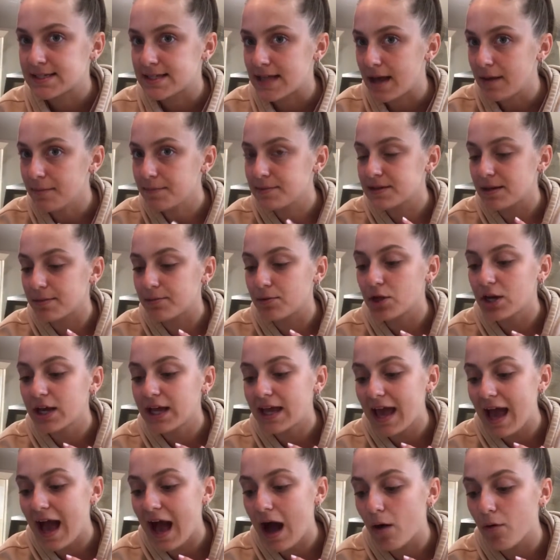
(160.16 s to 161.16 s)
steps, I'm going to
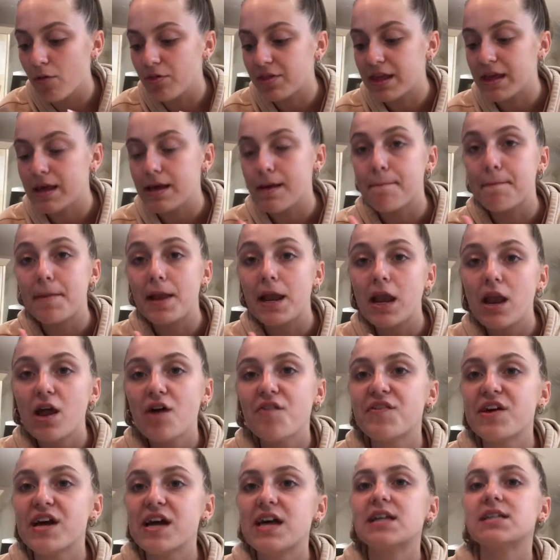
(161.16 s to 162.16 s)
get out the
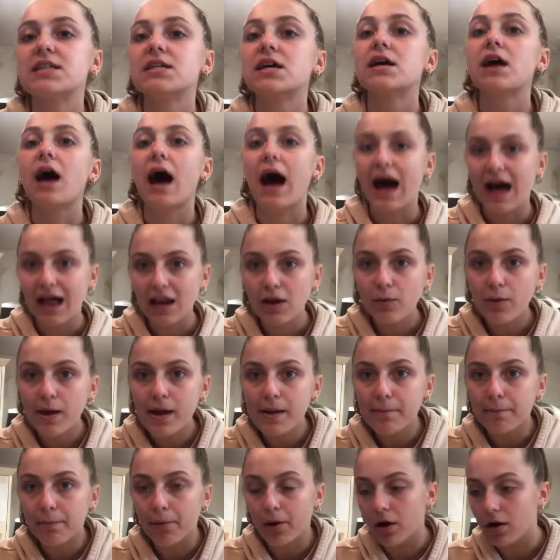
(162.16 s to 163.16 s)
beloved
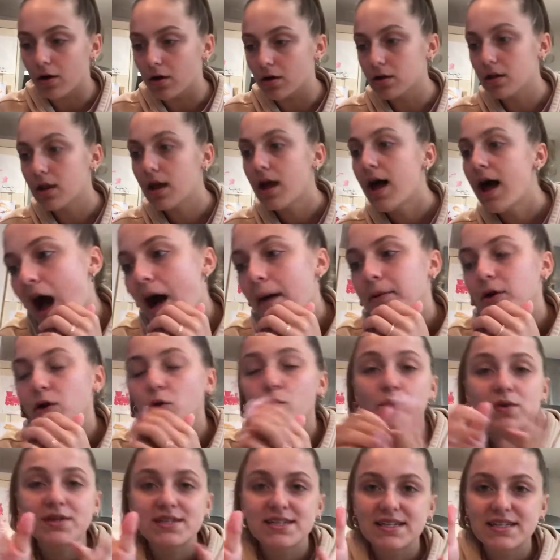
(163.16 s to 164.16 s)
Halloween ball. I'm going
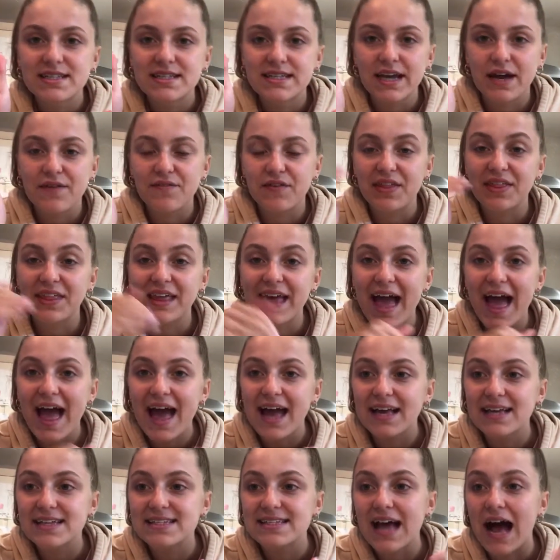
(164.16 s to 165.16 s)
to whisk together the
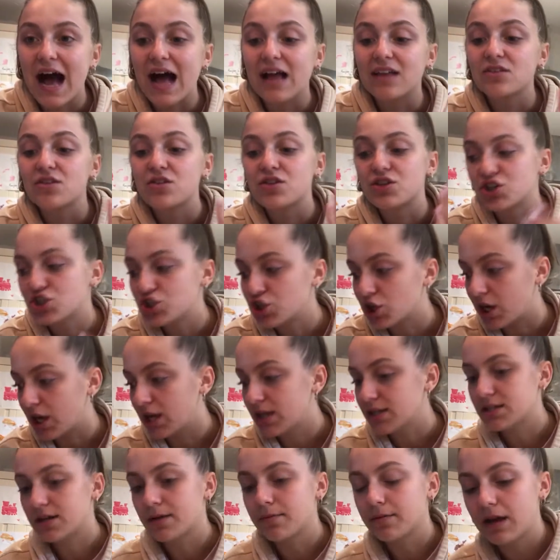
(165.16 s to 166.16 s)
eggs and the sugar.
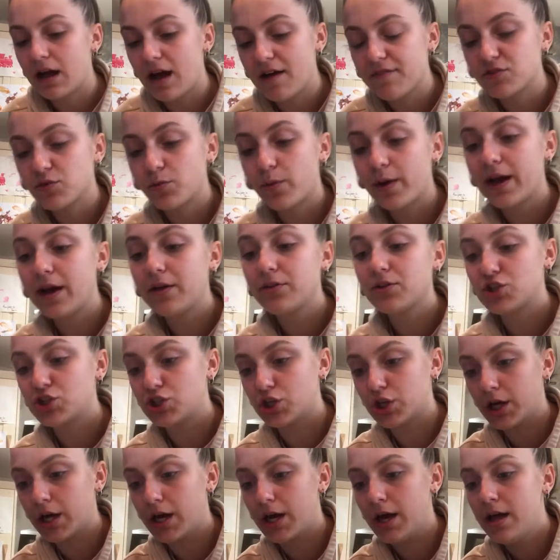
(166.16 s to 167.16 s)
So I'm going to have to weigh out the
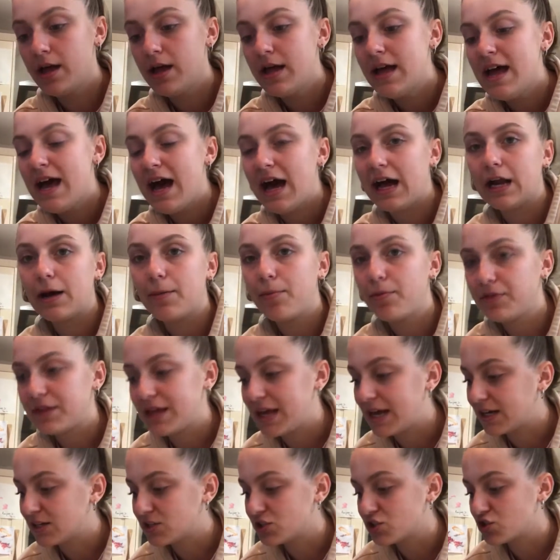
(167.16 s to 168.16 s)
sugar, and I'll put
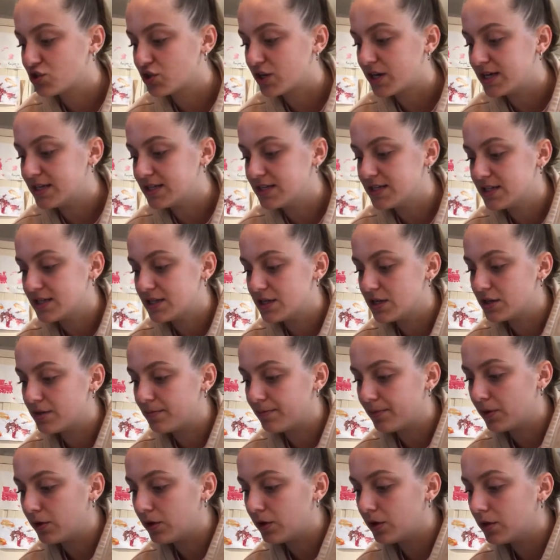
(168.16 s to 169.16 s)
the eggs straight into the other
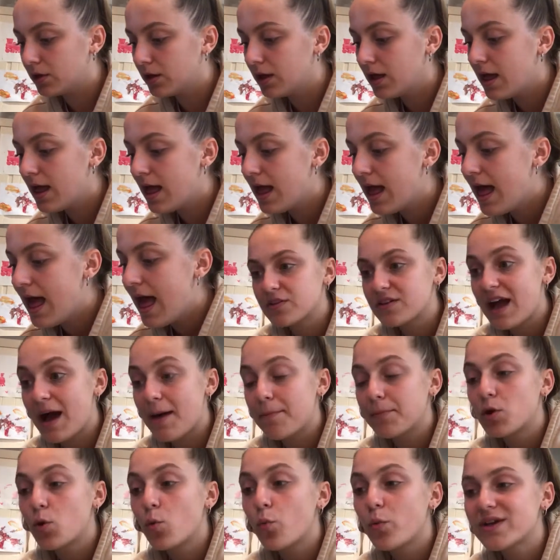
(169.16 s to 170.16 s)
bowl. Yeah,
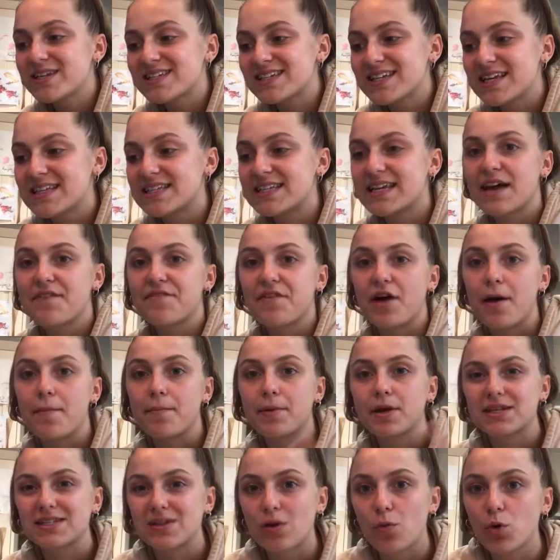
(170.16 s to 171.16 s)
I'm going to whisk it together
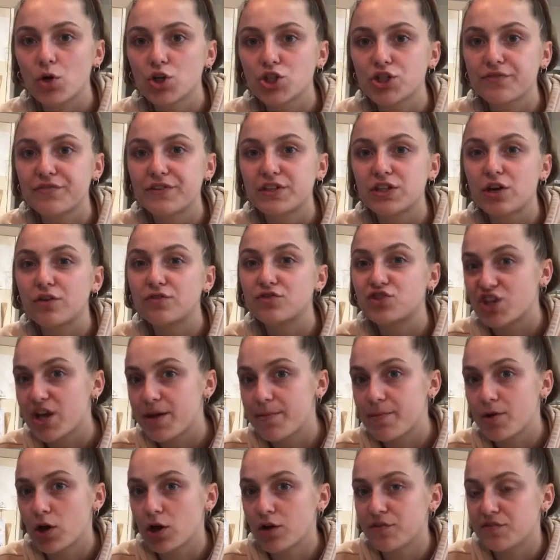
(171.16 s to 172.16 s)
because I watched a video of
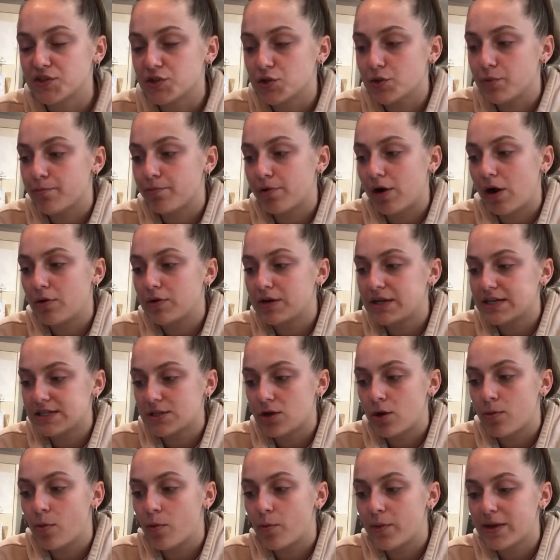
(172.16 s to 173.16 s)
Jamie Oliver doing brownies a
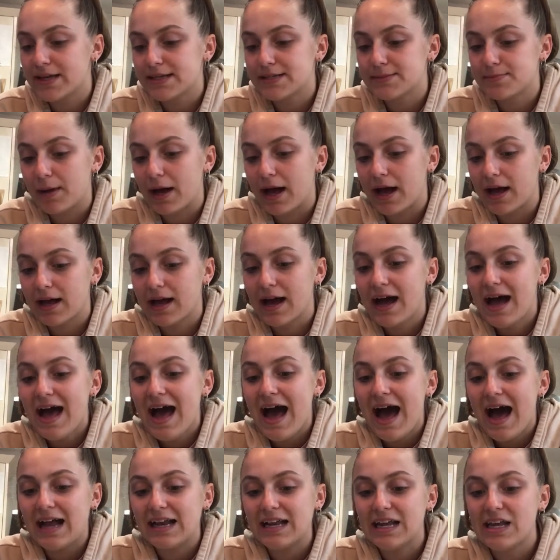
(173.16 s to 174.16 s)
couple of weeks back,
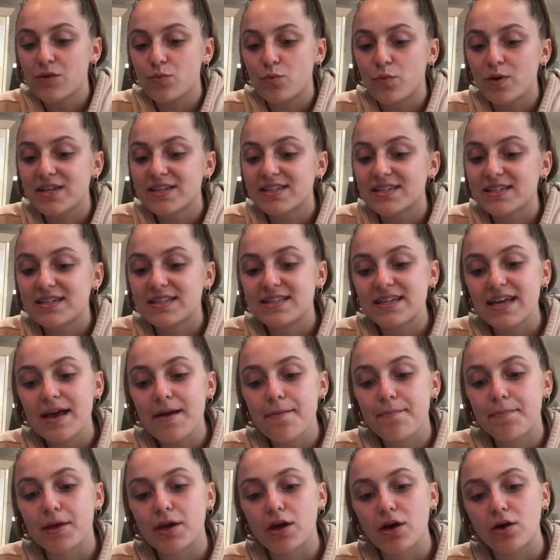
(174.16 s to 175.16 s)
and he whisked
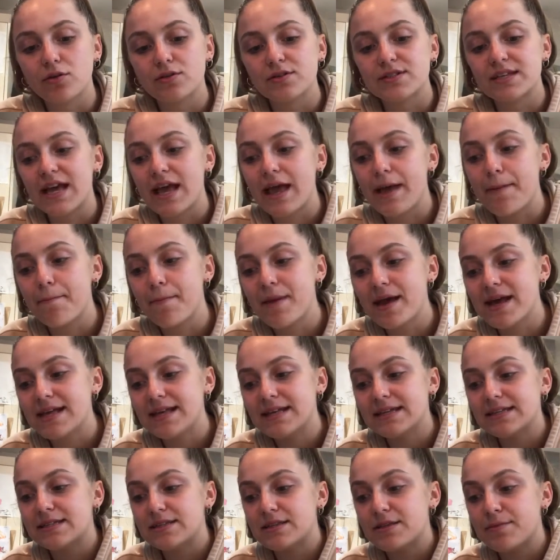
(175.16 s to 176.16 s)
it because it
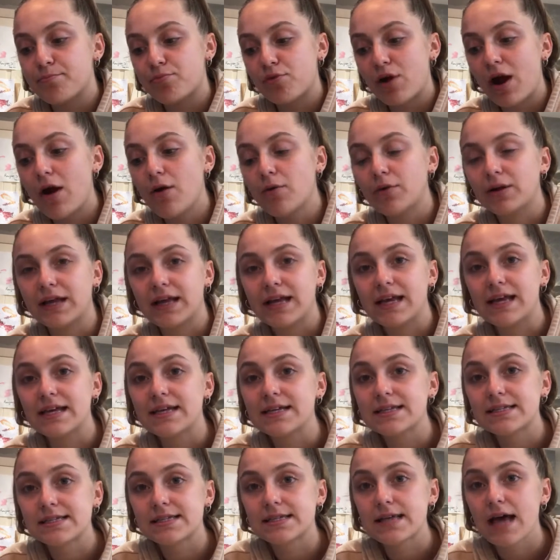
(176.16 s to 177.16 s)
made the
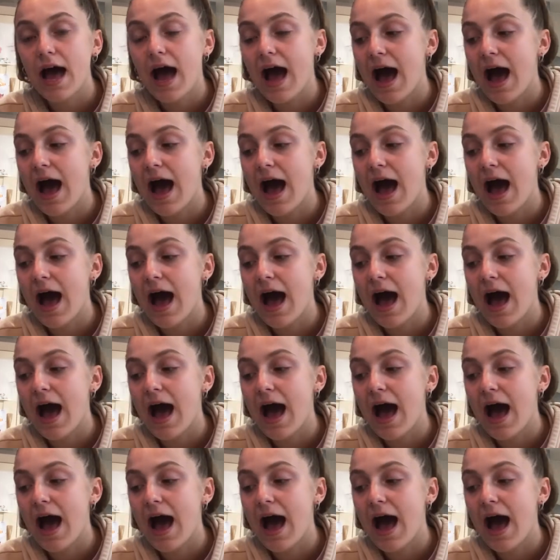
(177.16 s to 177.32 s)
brownies